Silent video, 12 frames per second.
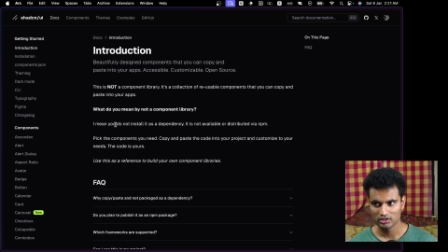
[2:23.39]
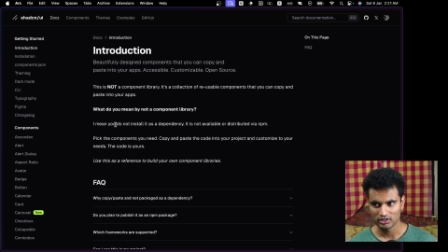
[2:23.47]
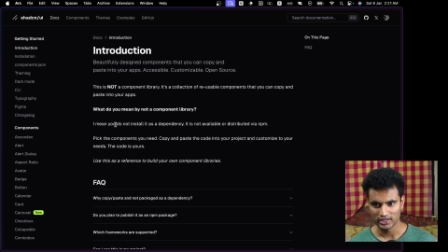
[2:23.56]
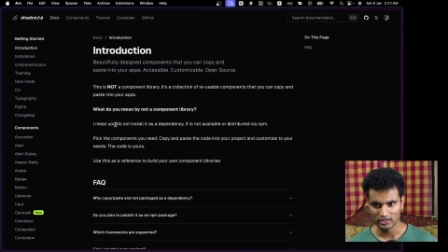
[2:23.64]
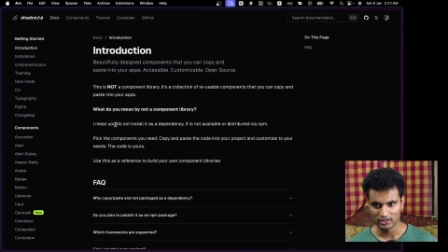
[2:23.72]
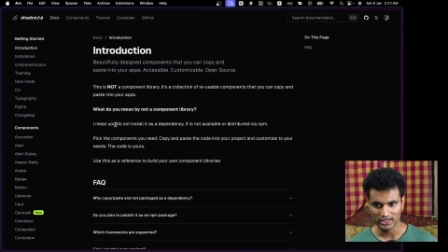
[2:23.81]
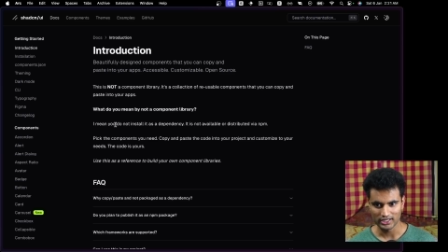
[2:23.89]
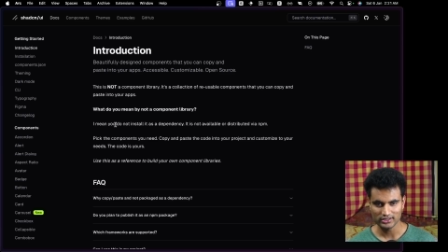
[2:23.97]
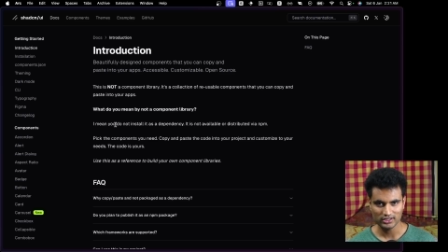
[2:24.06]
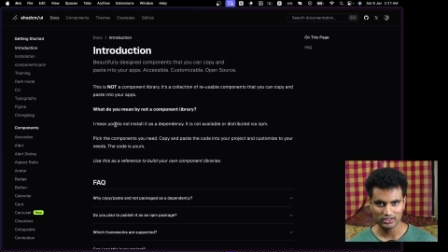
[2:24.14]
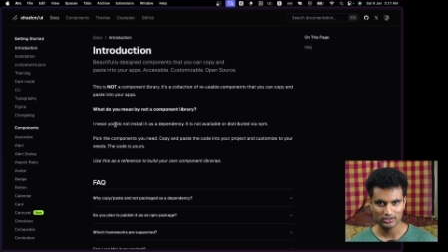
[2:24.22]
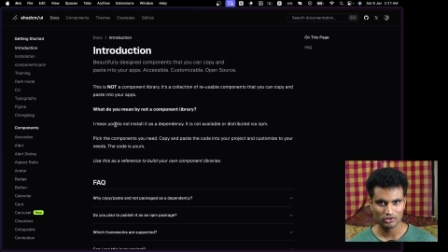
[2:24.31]
and I
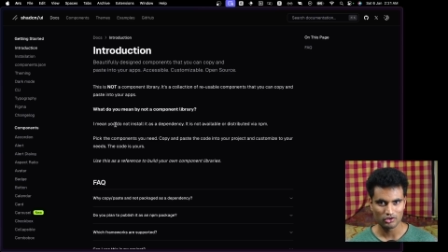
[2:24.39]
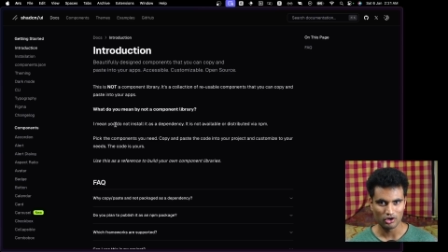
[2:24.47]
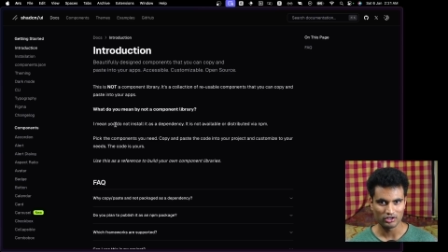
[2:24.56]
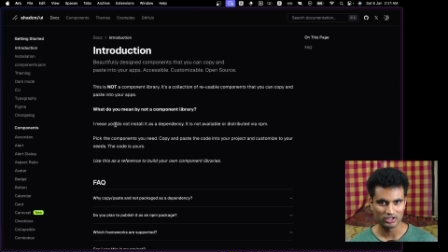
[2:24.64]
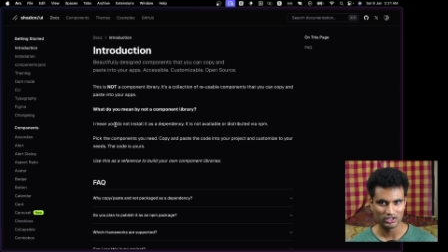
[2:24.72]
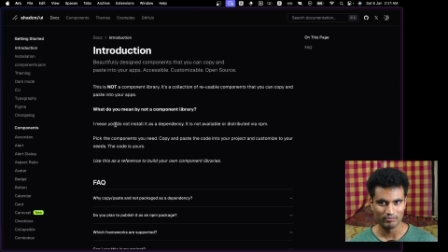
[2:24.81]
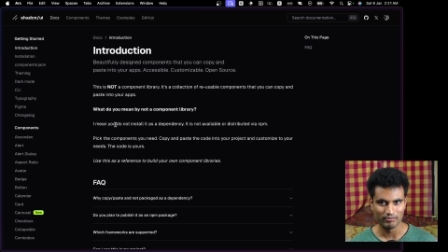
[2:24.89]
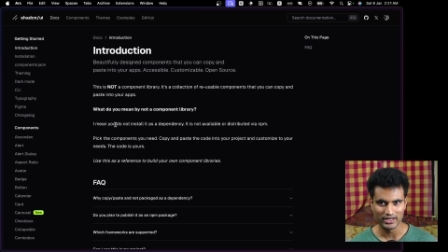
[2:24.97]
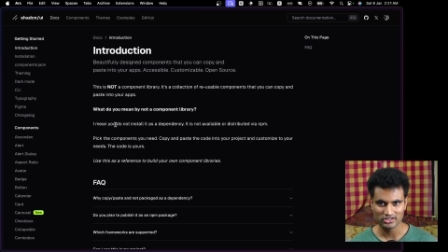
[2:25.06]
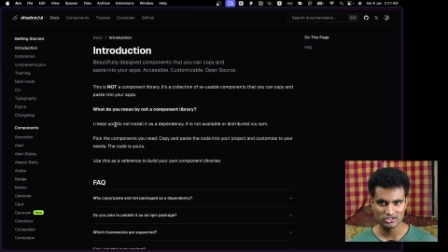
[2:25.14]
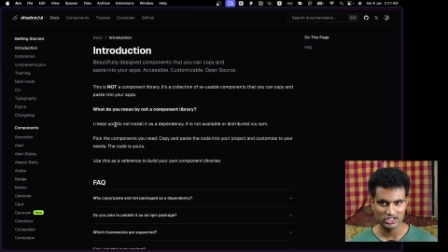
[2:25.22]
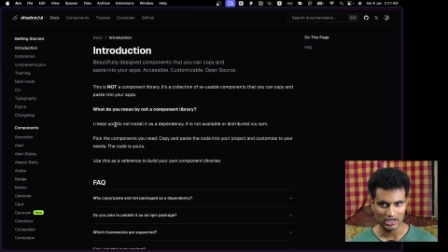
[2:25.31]
think it got the
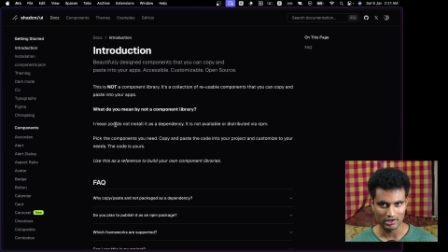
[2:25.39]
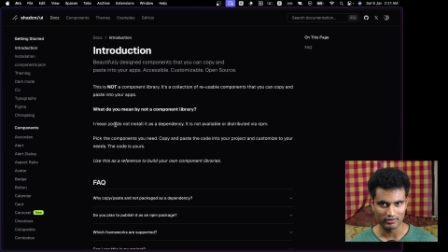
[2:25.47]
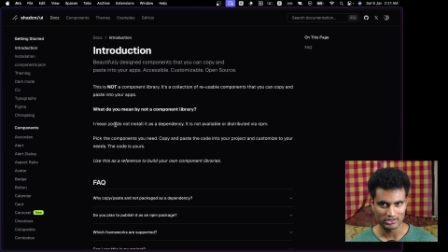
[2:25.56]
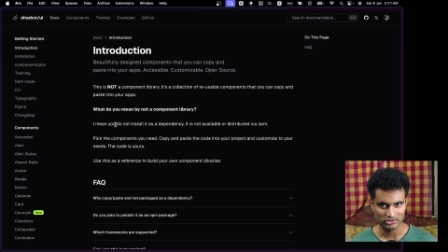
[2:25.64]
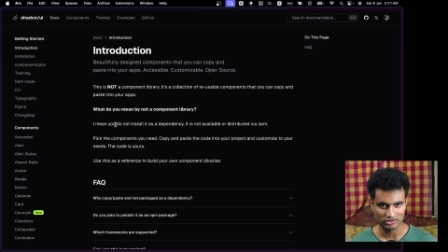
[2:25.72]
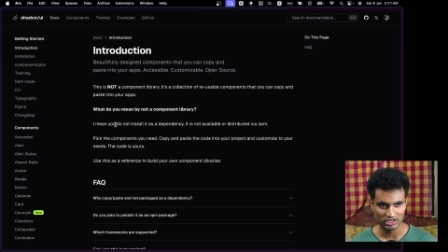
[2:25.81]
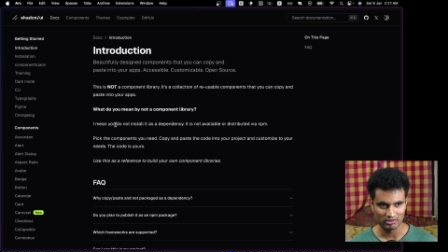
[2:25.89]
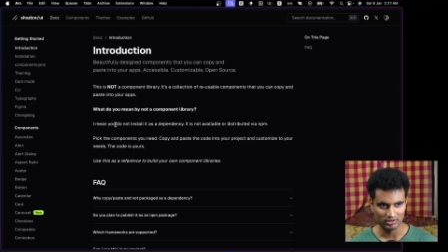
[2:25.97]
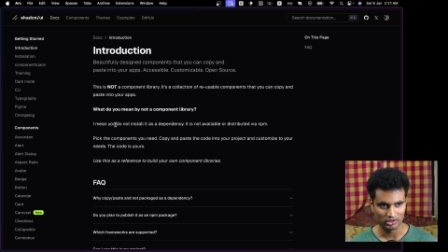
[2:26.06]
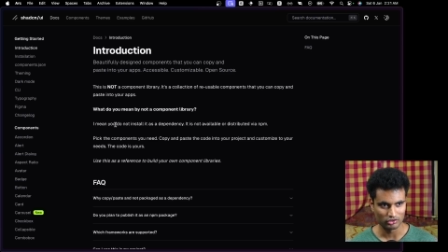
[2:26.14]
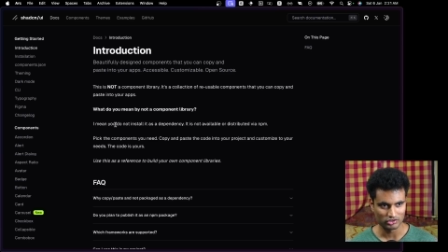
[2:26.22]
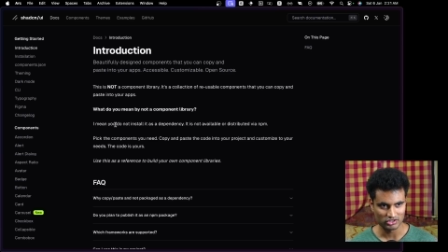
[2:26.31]
best JavaScript
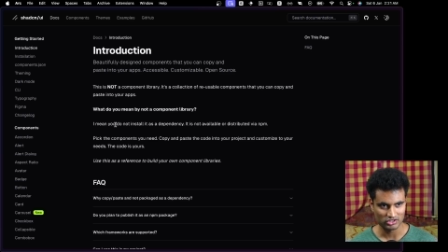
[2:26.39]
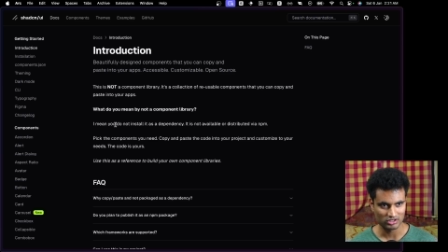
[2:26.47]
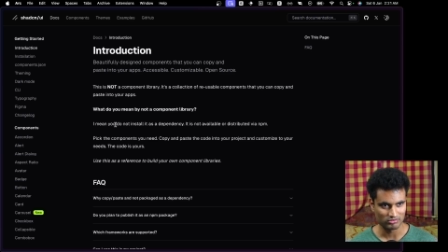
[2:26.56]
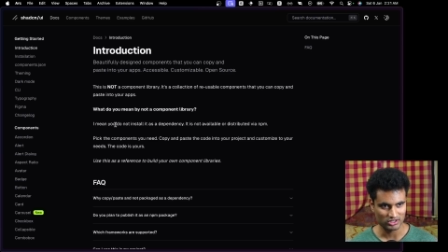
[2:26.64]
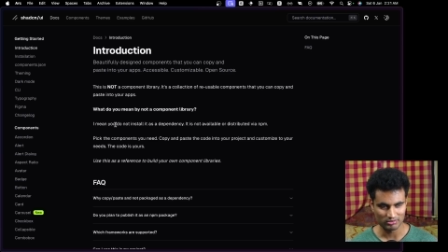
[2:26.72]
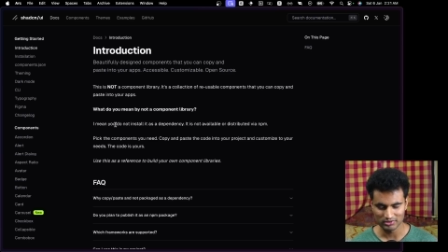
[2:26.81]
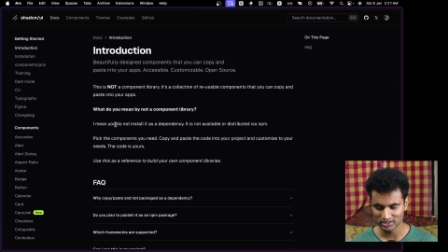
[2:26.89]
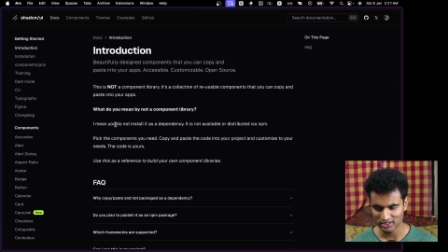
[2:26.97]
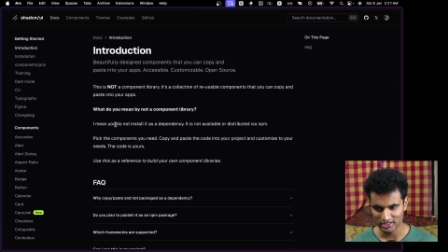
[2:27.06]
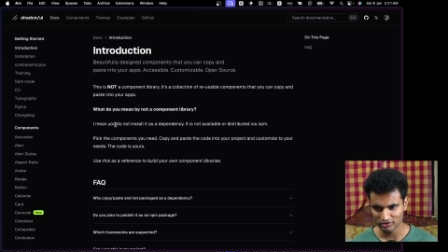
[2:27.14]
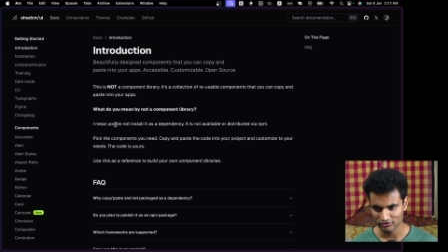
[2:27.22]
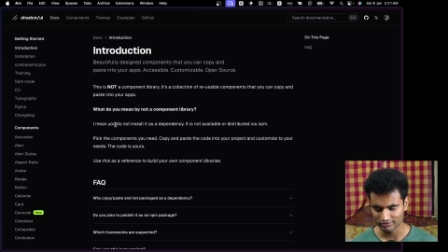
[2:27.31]
ecosystem something
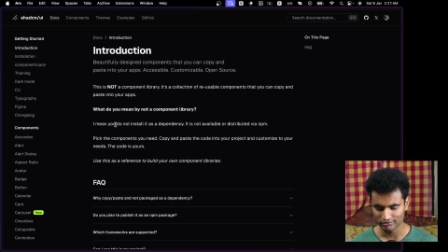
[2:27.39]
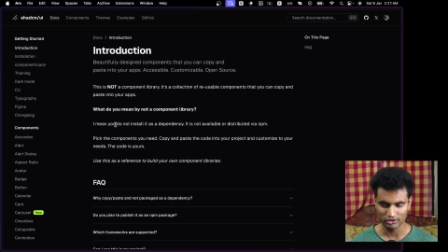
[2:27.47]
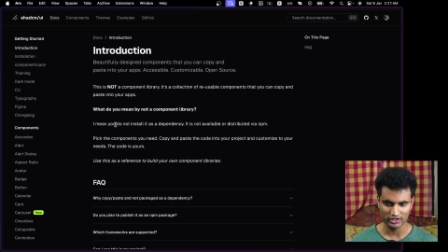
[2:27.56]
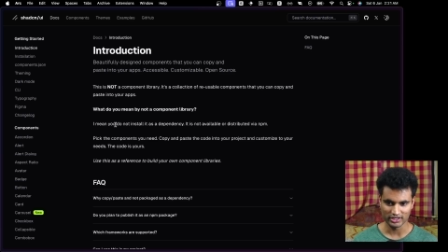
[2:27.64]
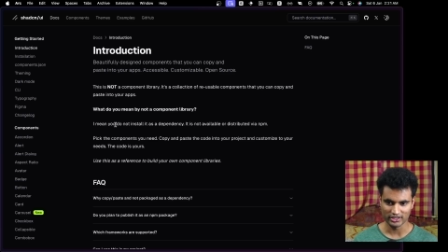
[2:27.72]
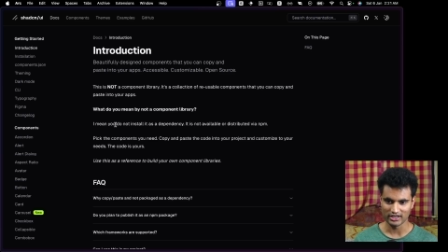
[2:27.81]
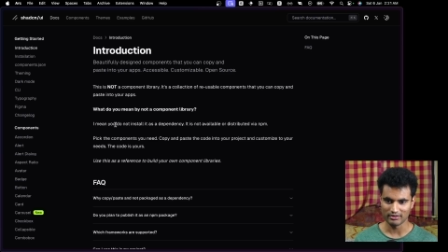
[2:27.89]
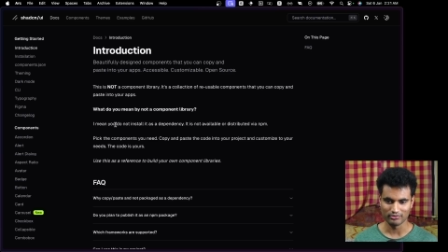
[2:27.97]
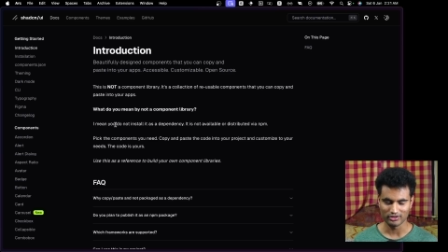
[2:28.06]
kind of award, and I'm